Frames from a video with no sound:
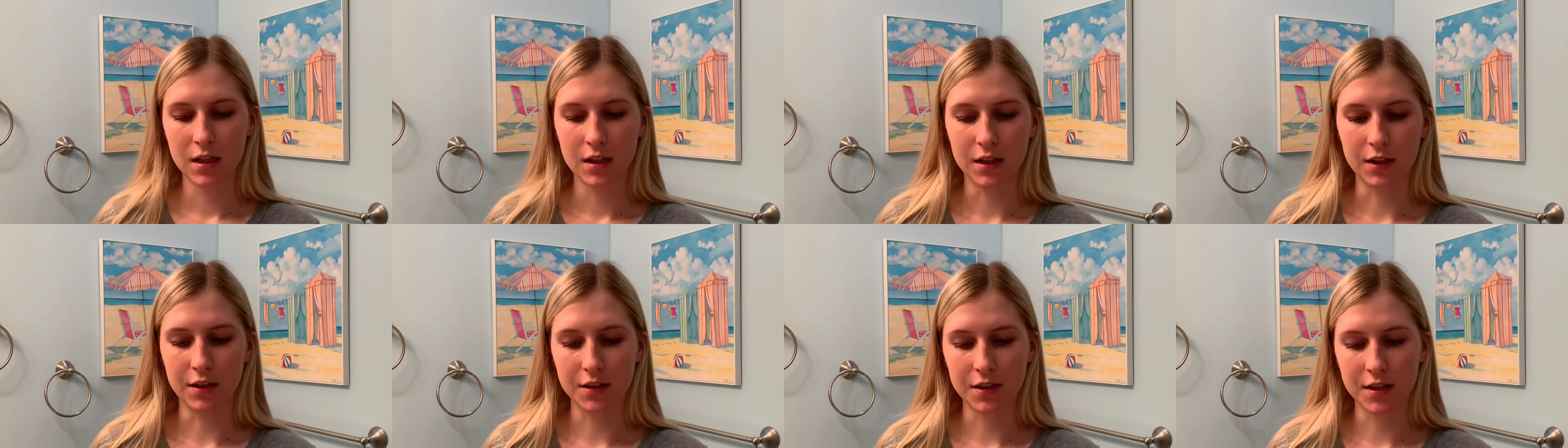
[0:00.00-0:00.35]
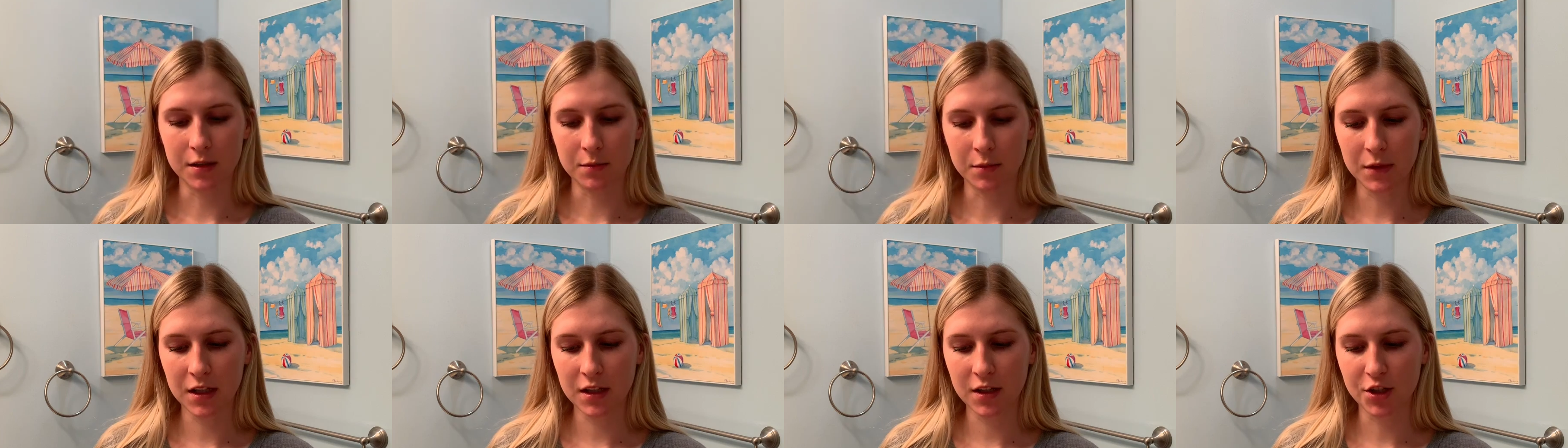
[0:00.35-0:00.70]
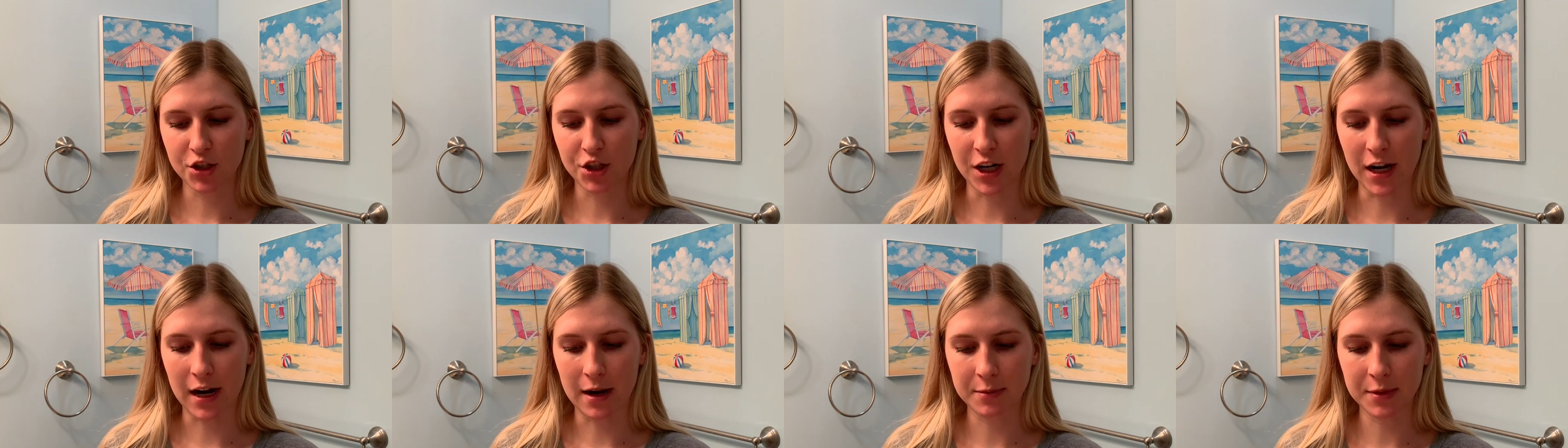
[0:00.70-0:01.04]
There's something in
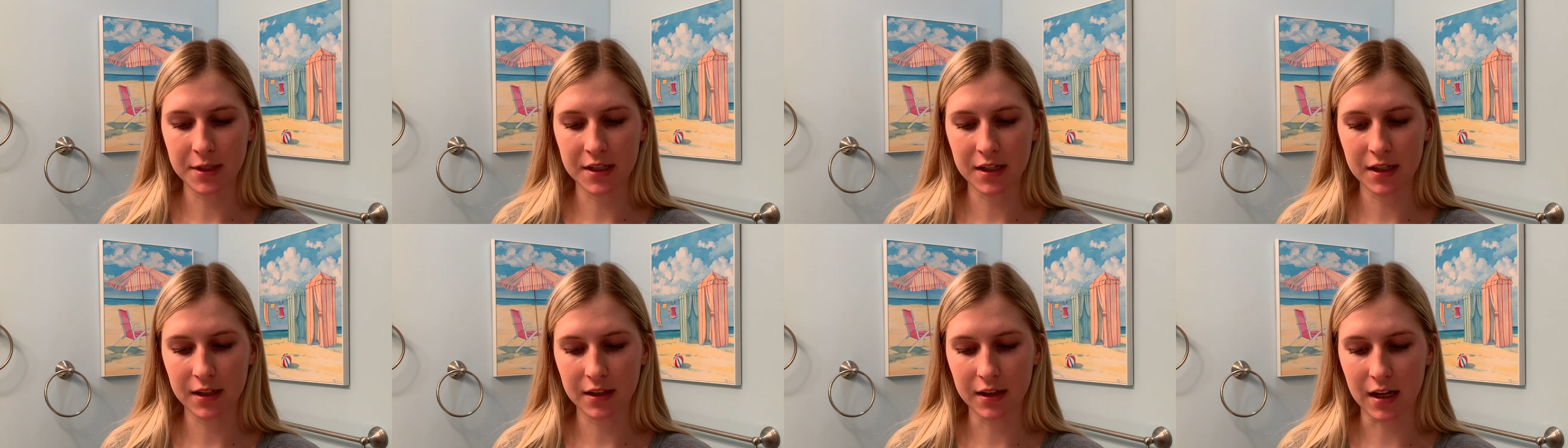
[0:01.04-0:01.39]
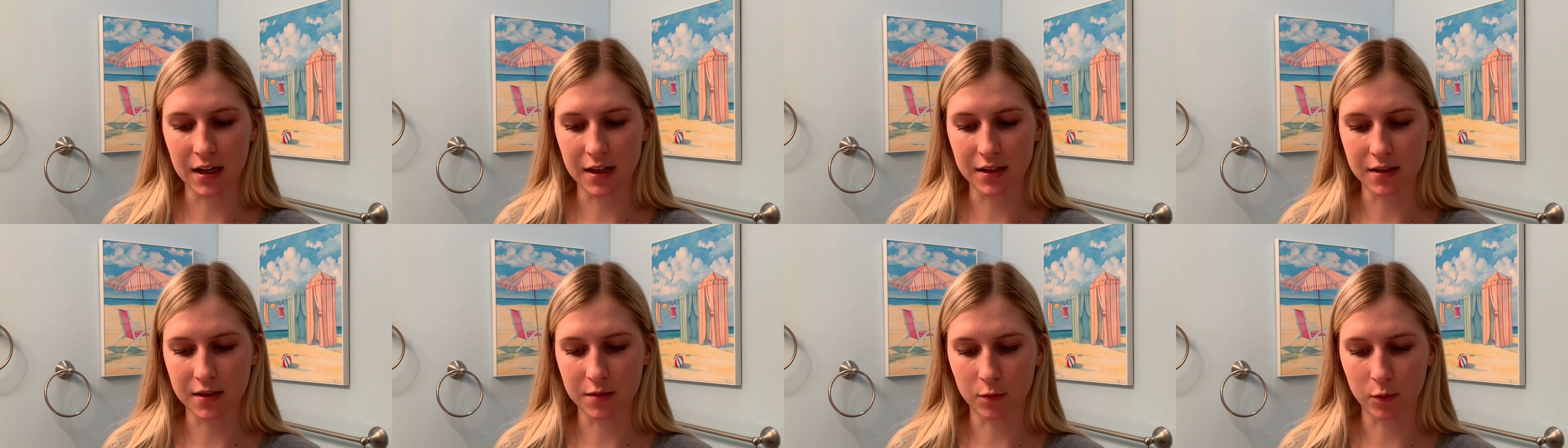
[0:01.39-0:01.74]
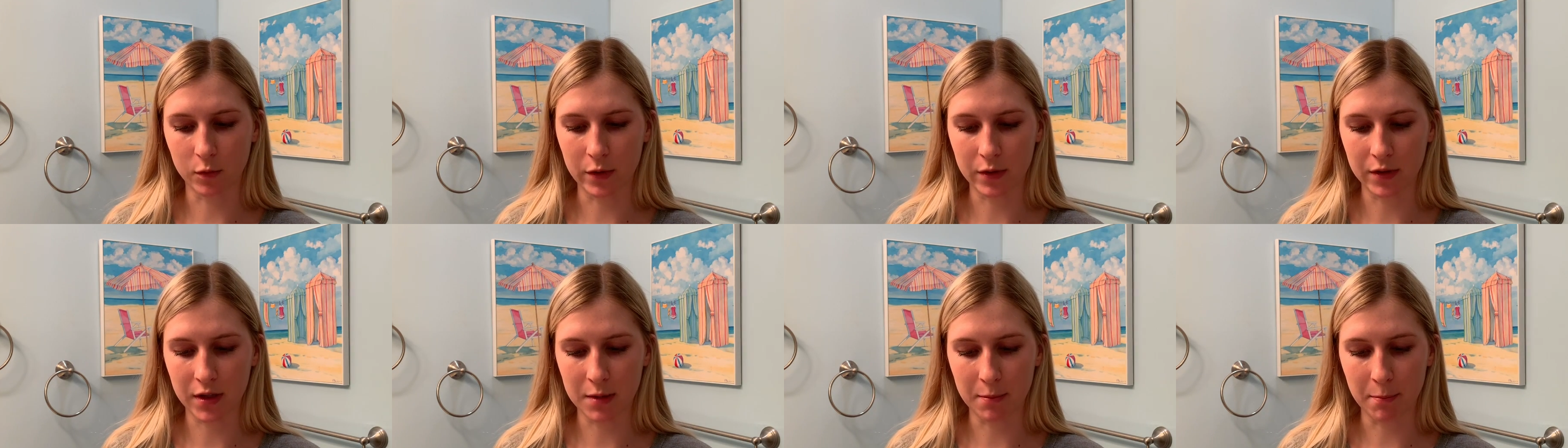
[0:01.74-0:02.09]
chapstick that's
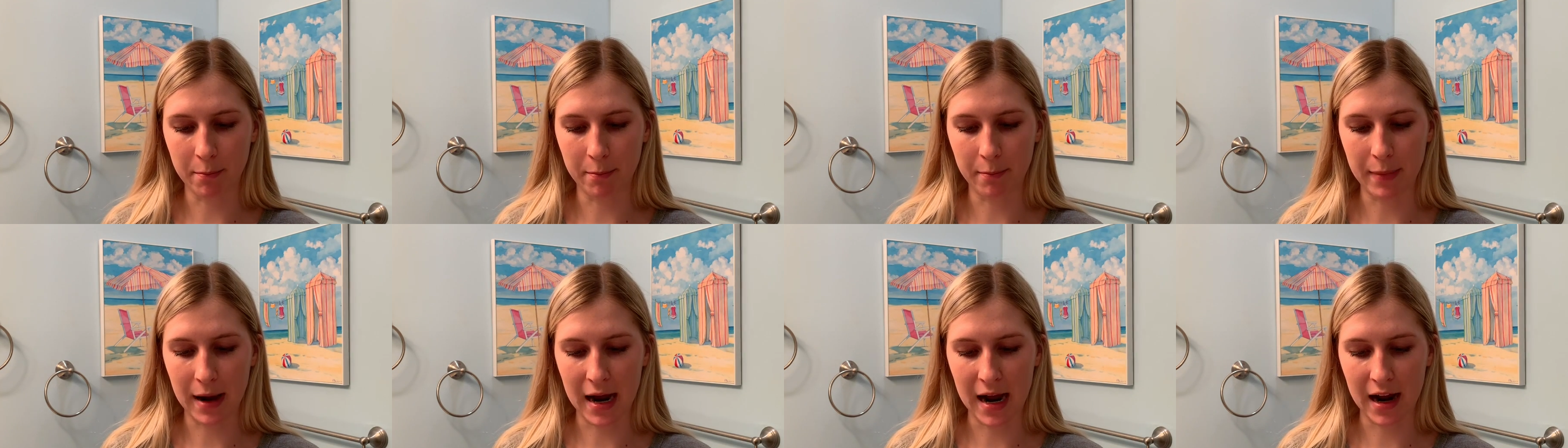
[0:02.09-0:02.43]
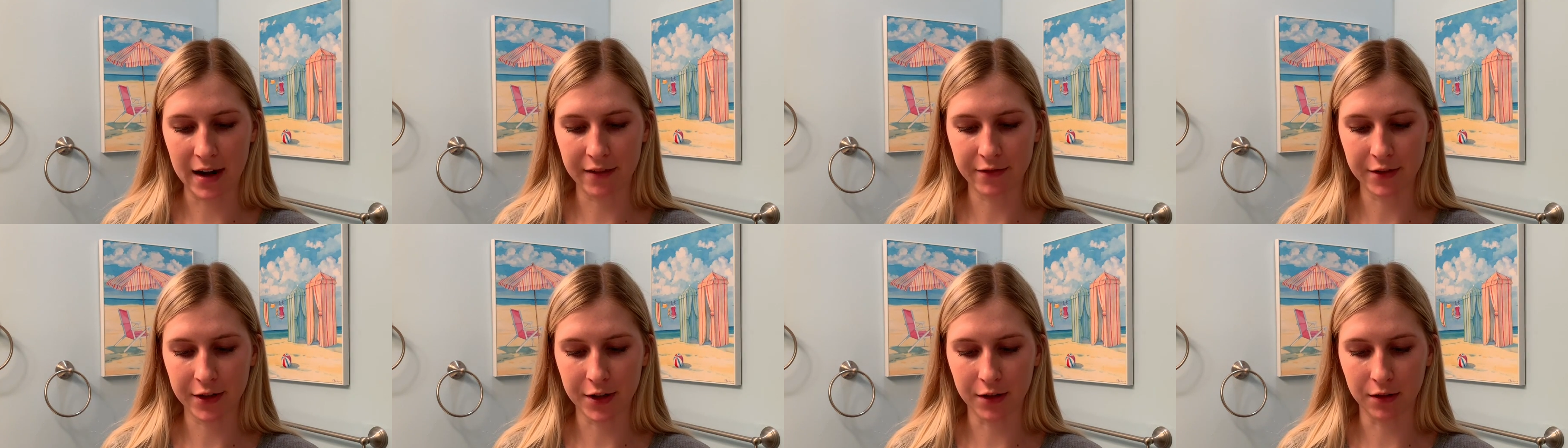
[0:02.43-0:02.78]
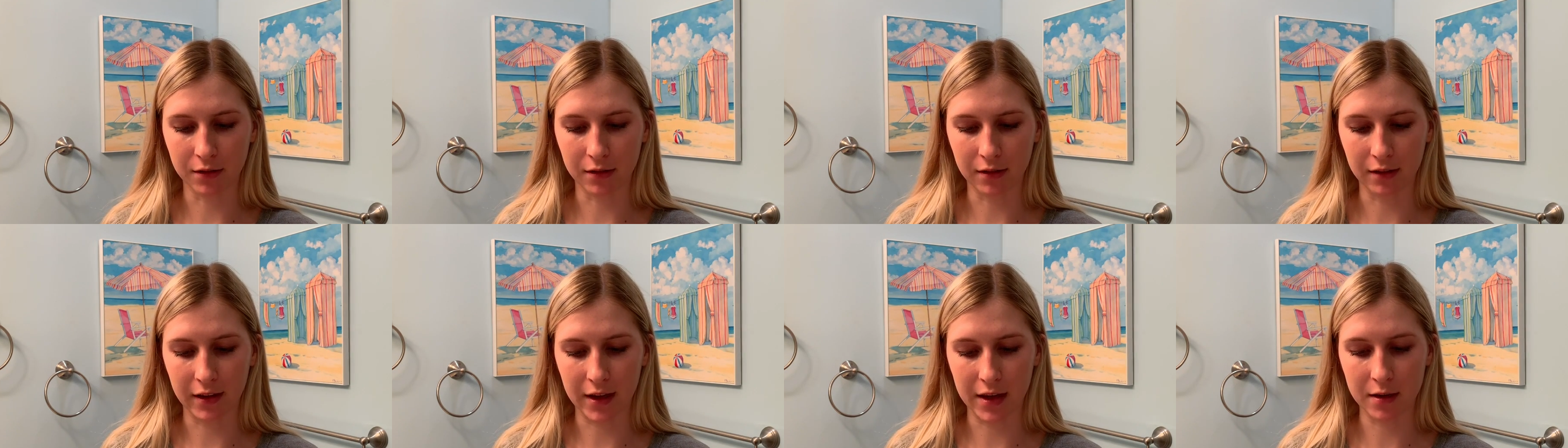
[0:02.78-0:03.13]
really bad for your
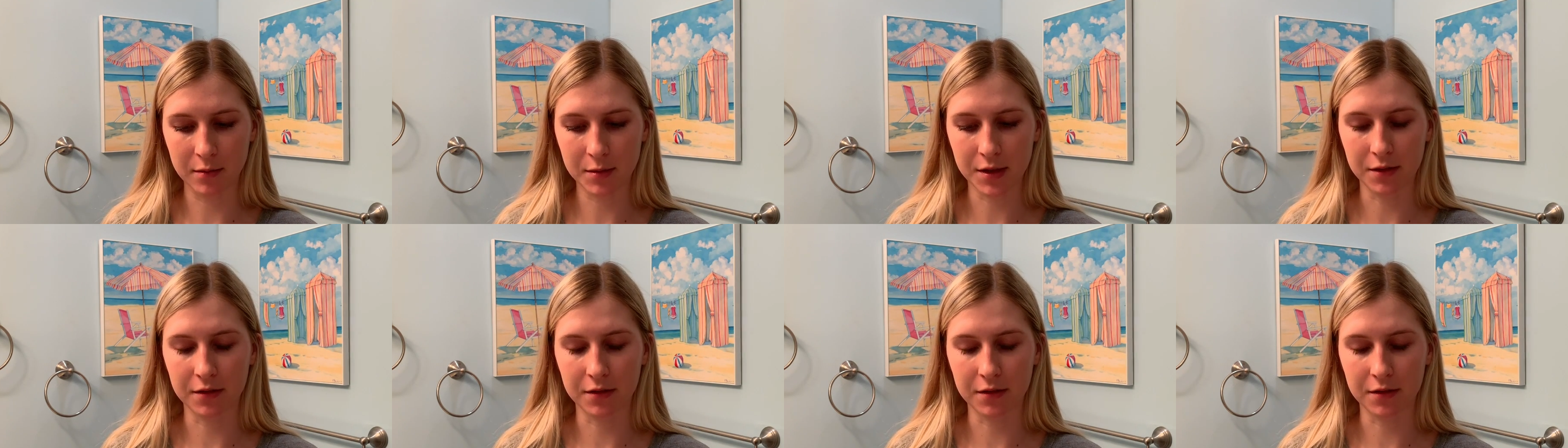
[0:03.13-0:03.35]
lips,